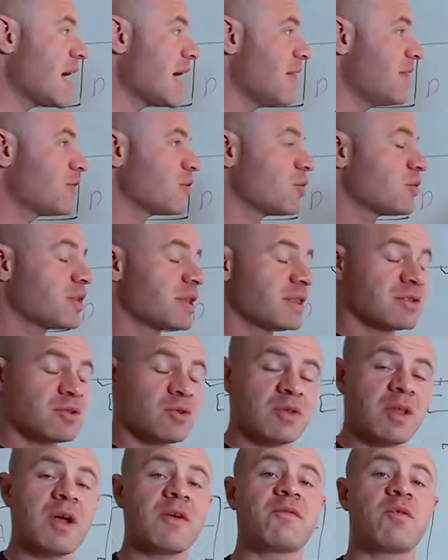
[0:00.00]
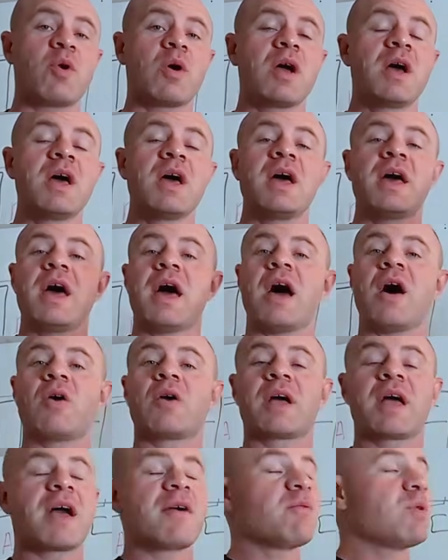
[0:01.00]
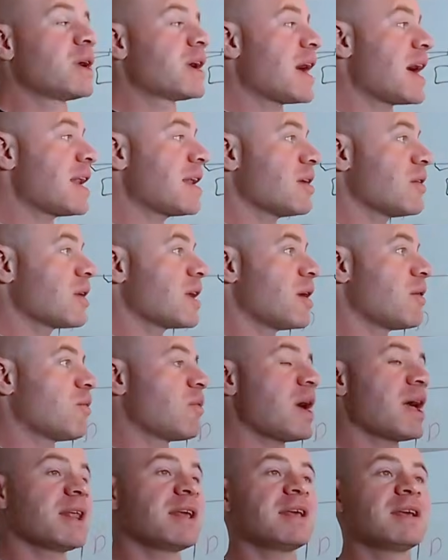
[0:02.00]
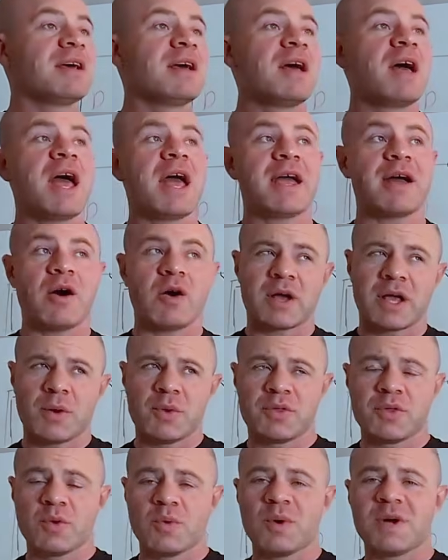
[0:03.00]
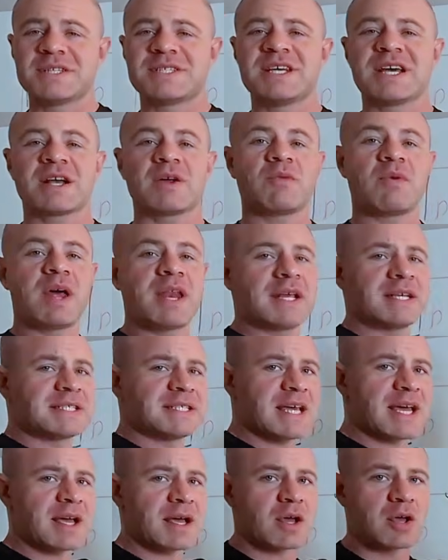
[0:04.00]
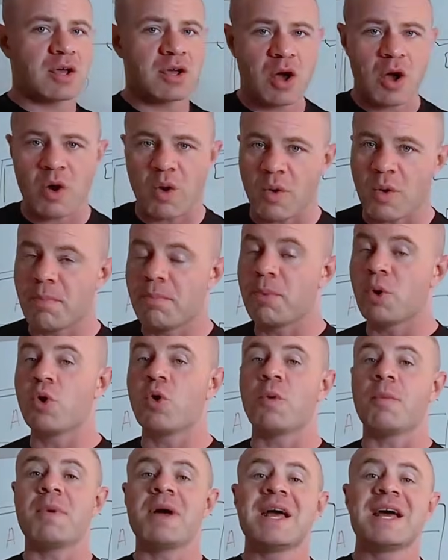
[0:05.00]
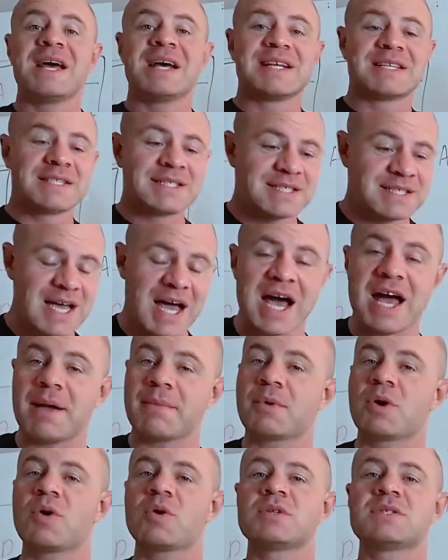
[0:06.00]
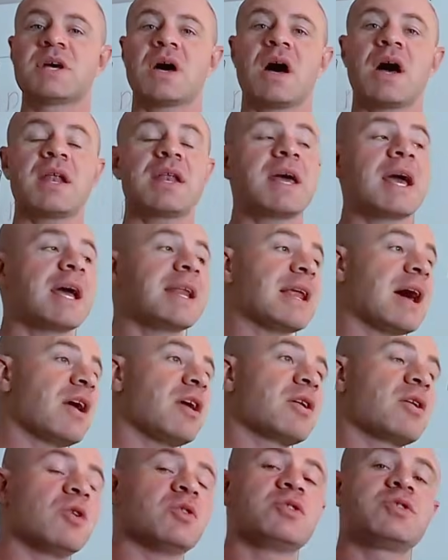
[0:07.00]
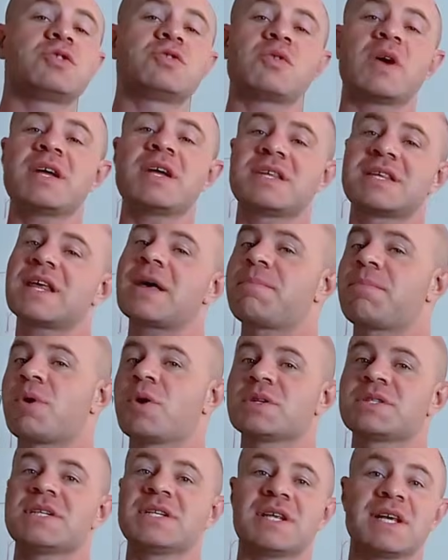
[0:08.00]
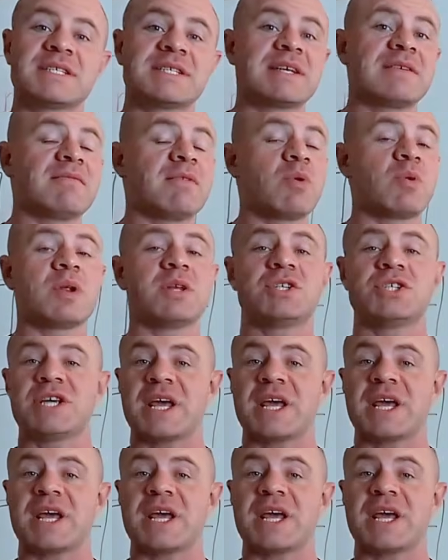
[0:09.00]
And so therefore, okay, everyone got it? Okay, ready? Hey, I'll get with you in 1 second. Ready, set, go. Boom. Time goes on, and now you go straight to that person who doesn't even know what a